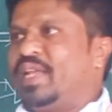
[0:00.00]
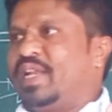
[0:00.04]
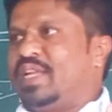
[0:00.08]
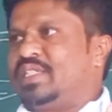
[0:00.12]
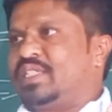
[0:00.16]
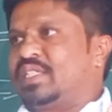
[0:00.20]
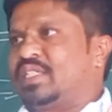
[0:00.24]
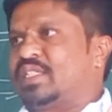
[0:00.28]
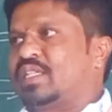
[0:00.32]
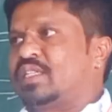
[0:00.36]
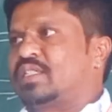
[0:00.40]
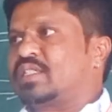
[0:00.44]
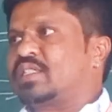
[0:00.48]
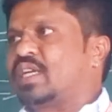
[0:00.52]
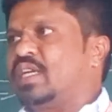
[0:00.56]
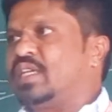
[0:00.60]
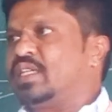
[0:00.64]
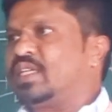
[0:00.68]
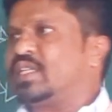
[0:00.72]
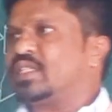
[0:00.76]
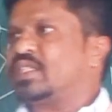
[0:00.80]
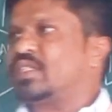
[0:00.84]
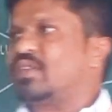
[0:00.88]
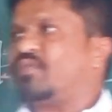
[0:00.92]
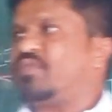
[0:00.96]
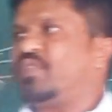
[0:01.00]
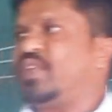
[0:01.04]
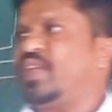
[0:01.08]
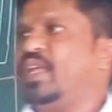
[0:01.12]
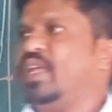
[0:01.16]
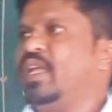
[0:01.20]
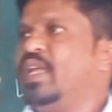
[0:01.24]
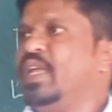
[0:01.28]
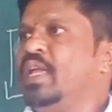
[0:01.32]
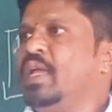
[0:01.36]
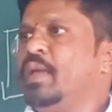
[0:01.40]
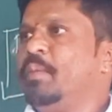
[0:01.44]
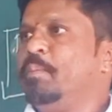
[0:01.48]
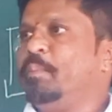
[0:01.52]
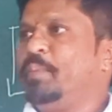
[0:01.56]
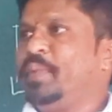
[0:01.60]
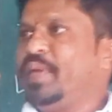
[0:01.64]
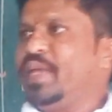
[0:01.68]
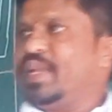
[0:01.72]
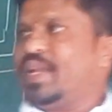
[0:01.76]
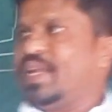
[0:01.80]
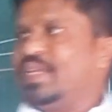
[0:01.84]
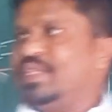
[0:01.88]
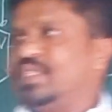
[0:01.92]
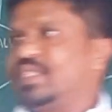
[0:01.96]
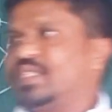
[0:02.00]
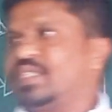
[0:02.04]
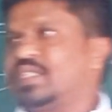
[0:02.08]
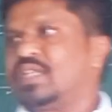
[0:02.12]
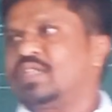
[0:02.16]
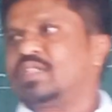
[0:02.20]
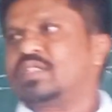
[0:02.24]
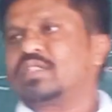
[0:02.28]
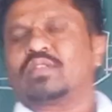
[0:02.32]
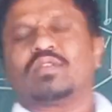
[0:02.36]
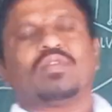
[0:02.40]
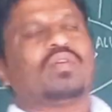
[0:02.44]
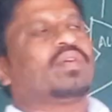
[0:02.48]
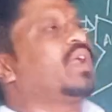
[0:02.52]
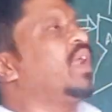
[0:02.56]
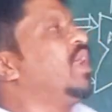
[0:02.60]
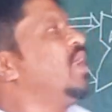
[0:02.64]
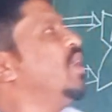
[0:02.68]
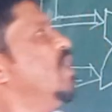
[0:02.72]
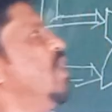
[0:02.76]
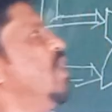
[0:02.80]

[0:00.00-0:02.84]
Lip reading: registers. Contents of the B registers. Okay.